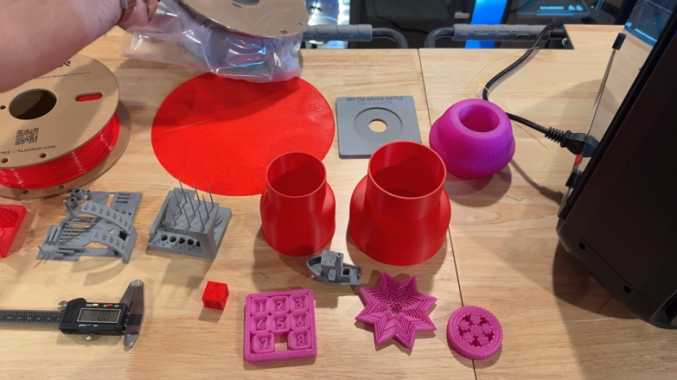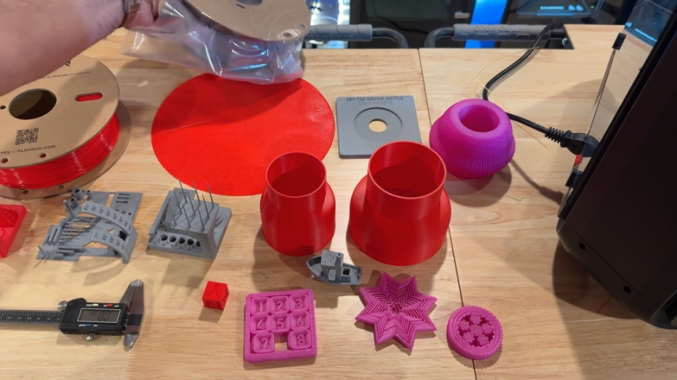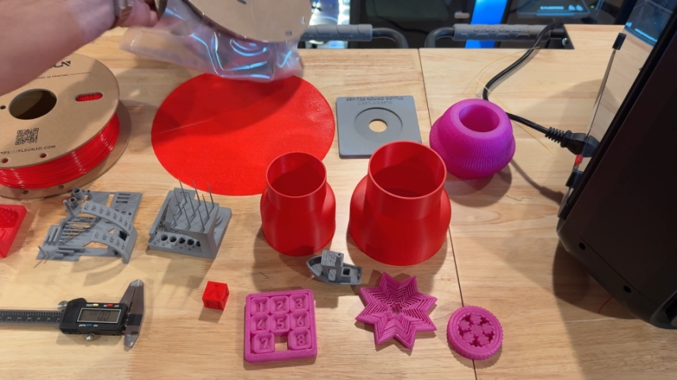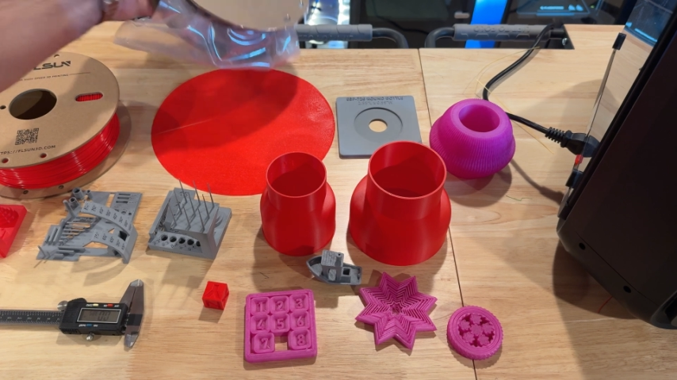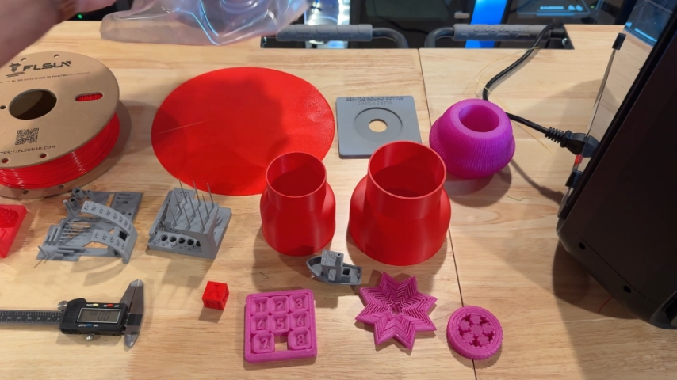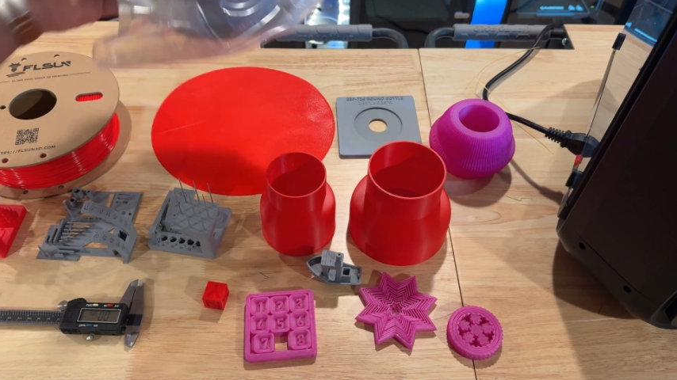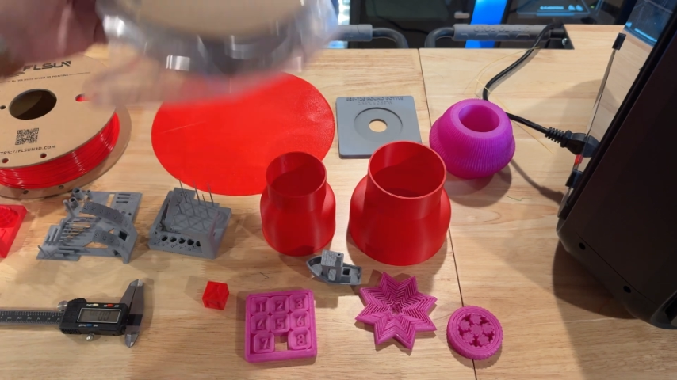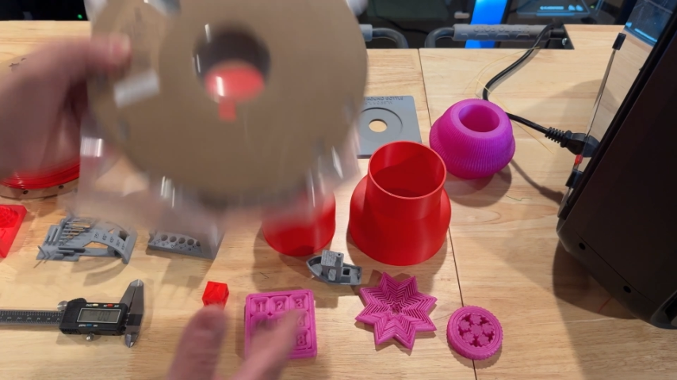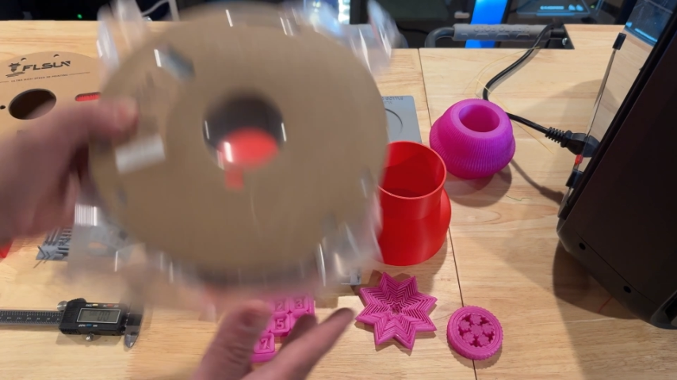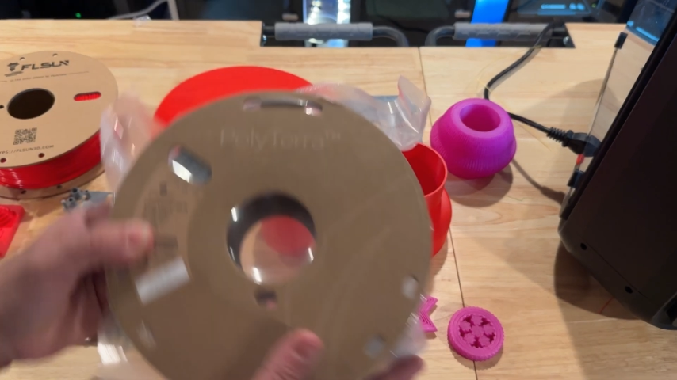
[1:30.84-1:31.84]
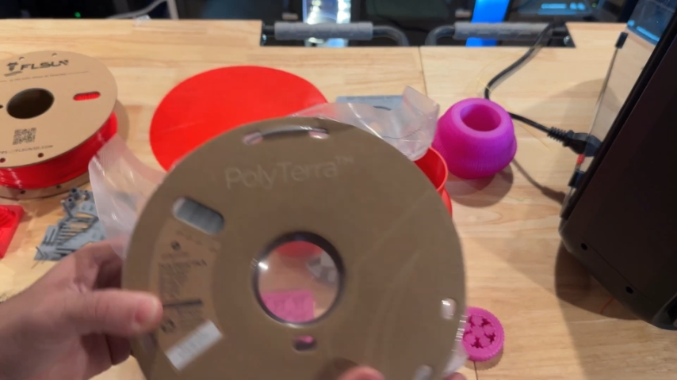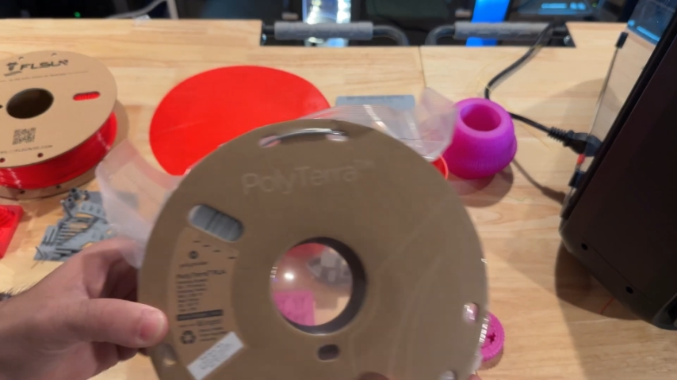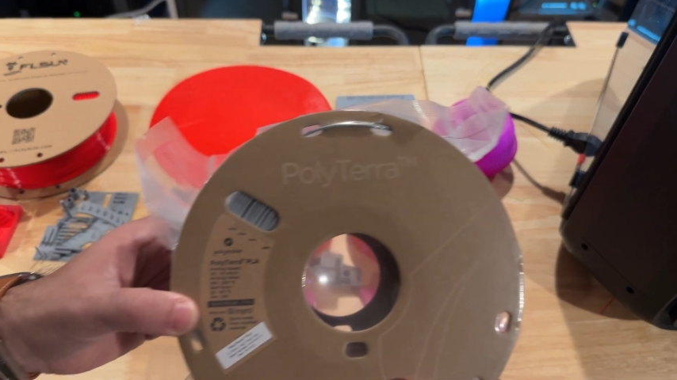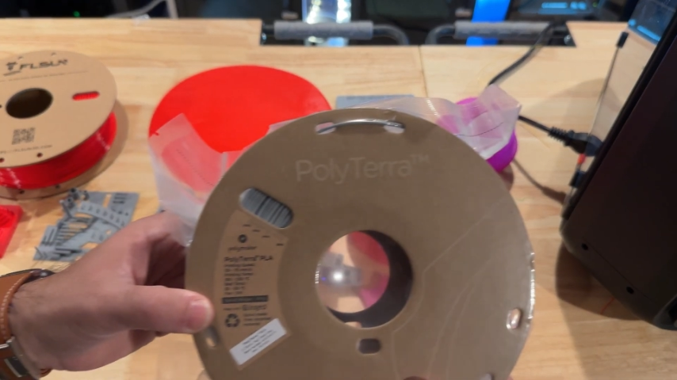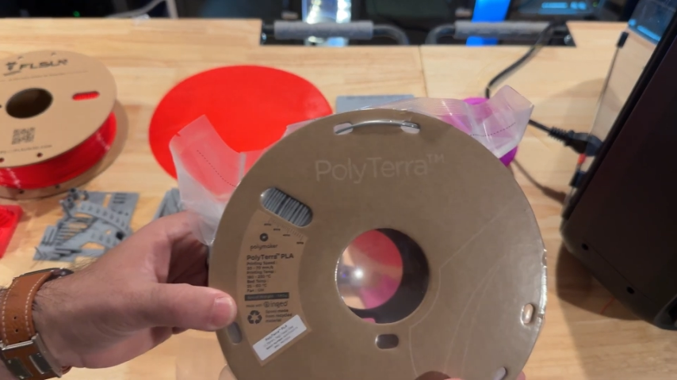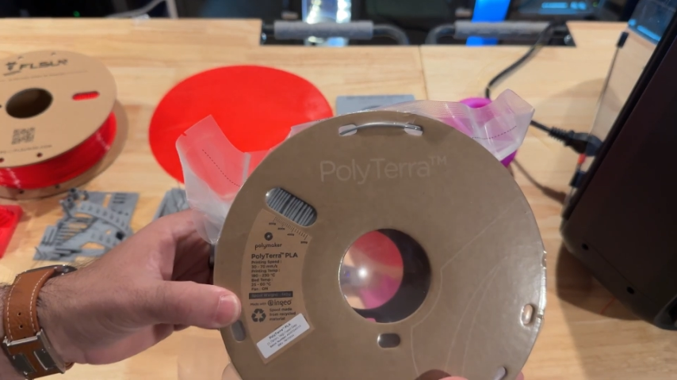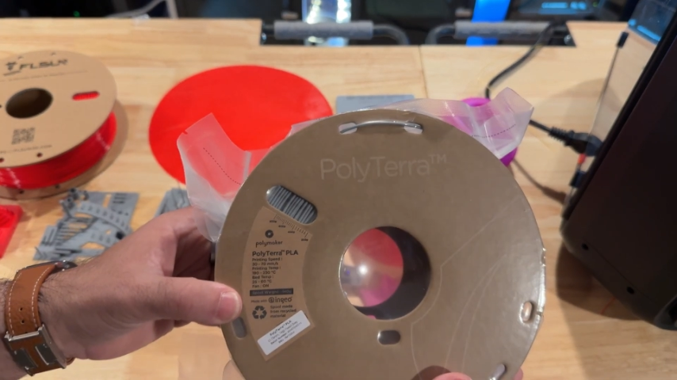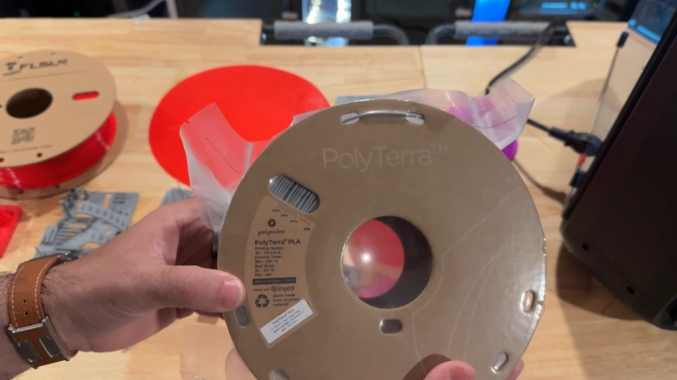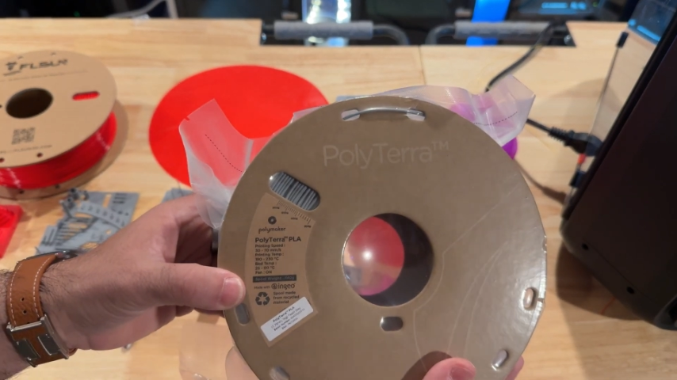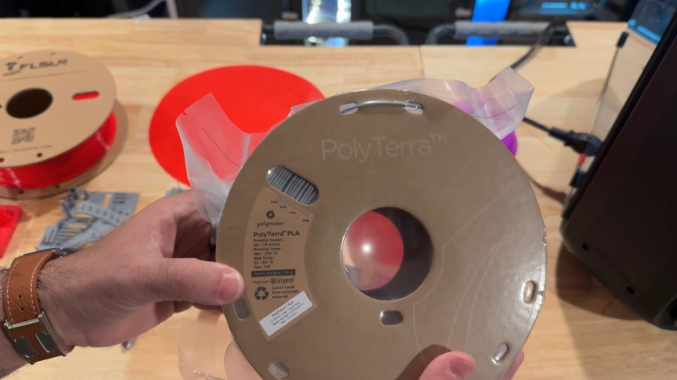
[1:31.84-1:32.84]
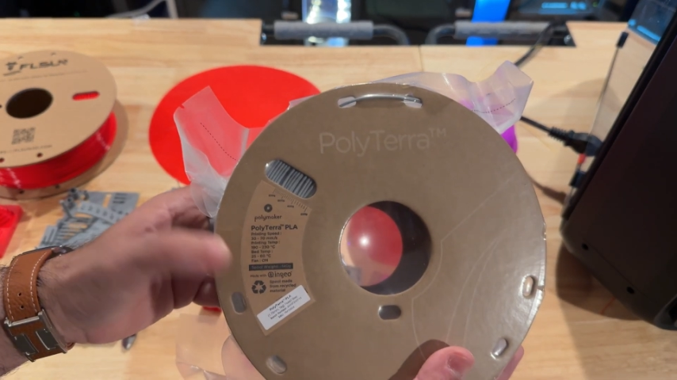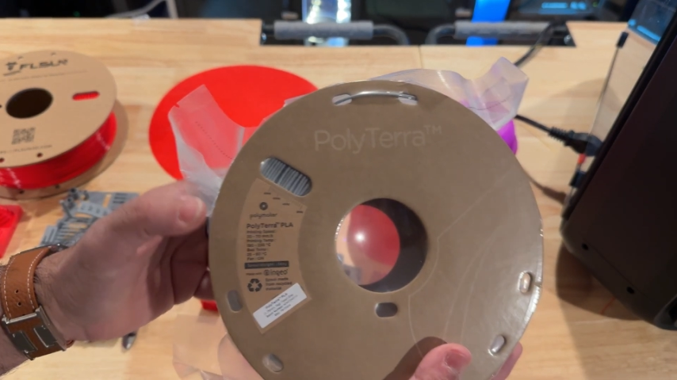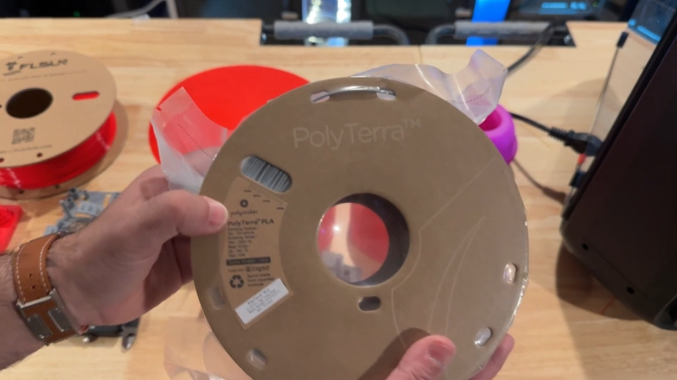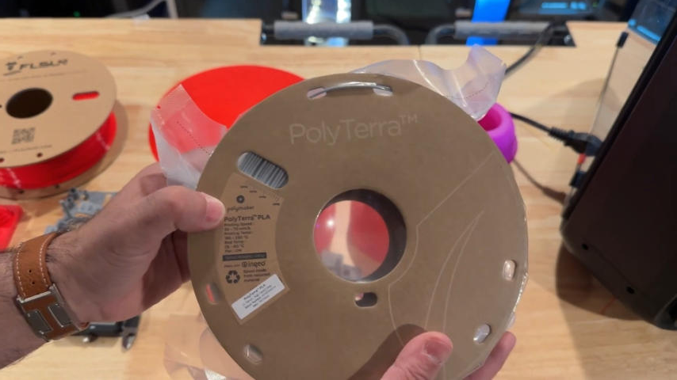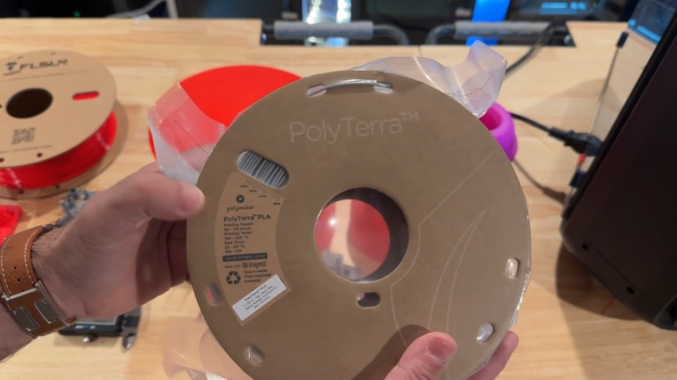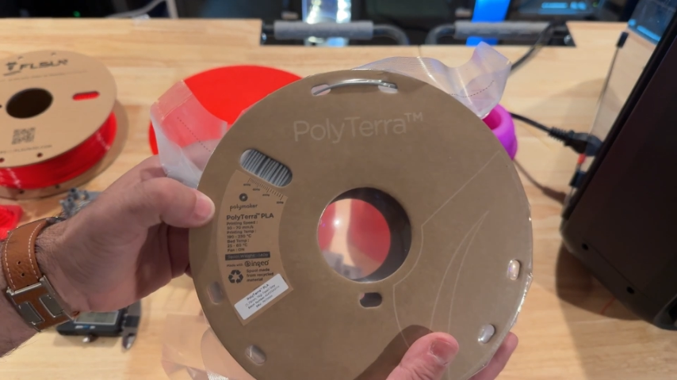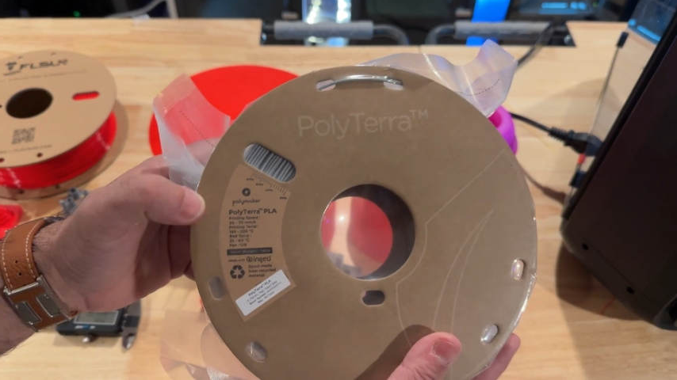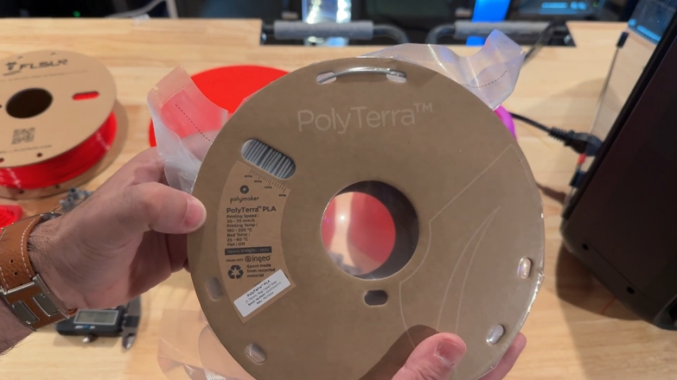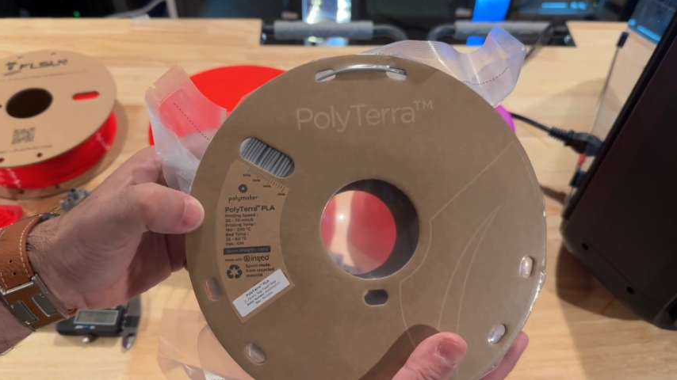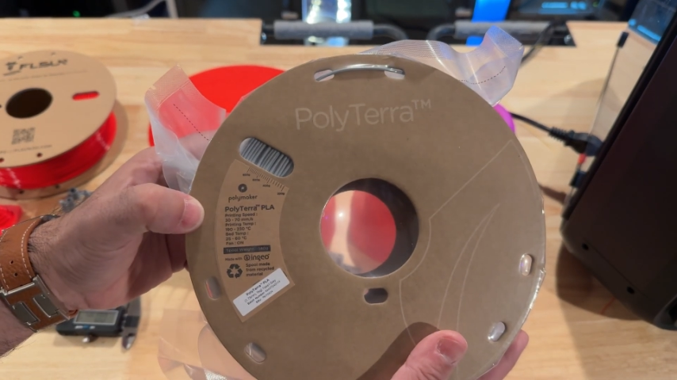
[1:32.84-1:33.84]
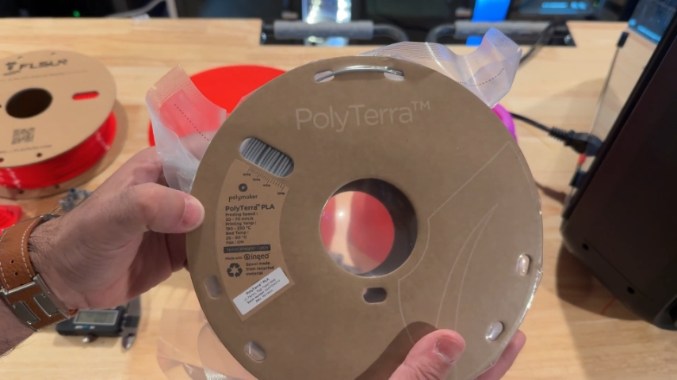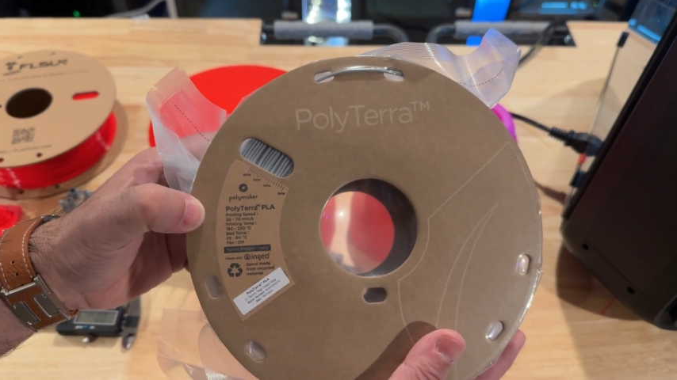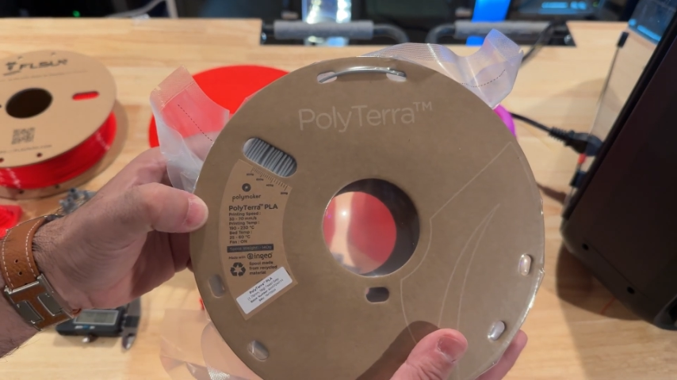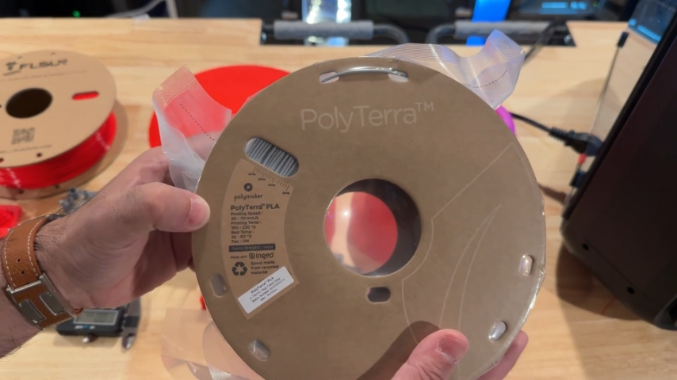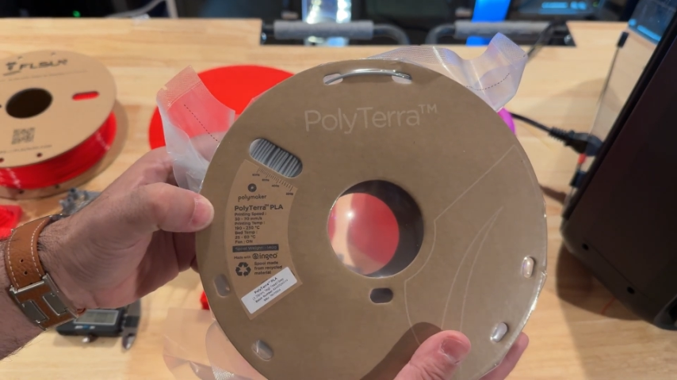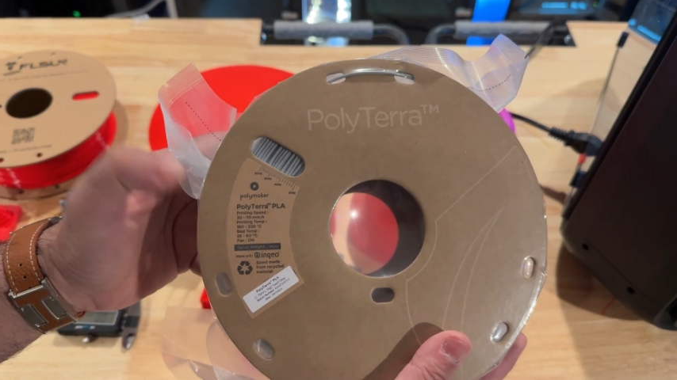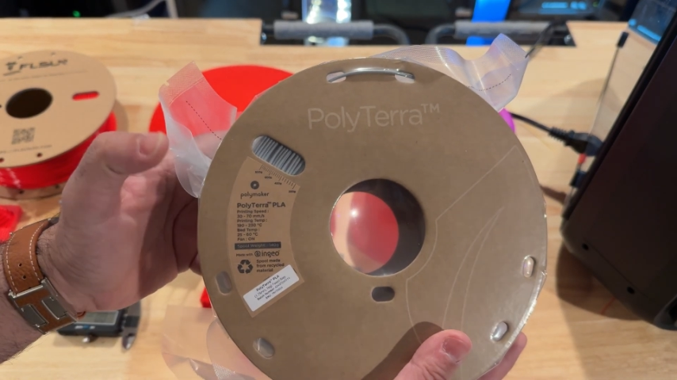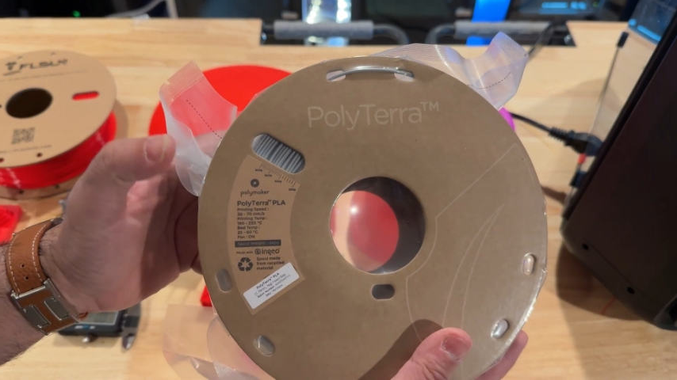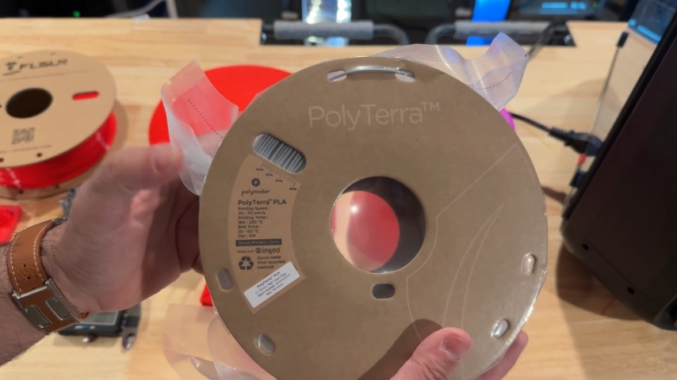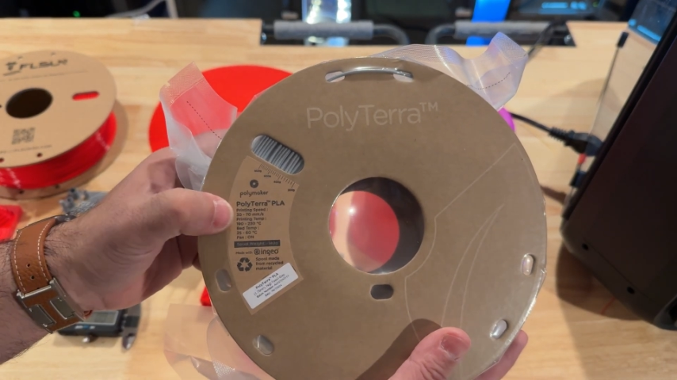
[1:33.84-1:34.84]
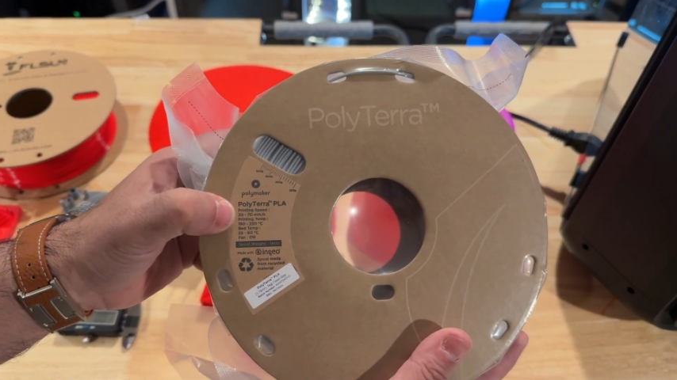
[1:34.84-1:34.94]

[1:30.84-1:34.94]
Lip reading: No face is visible, so there are no lips to read.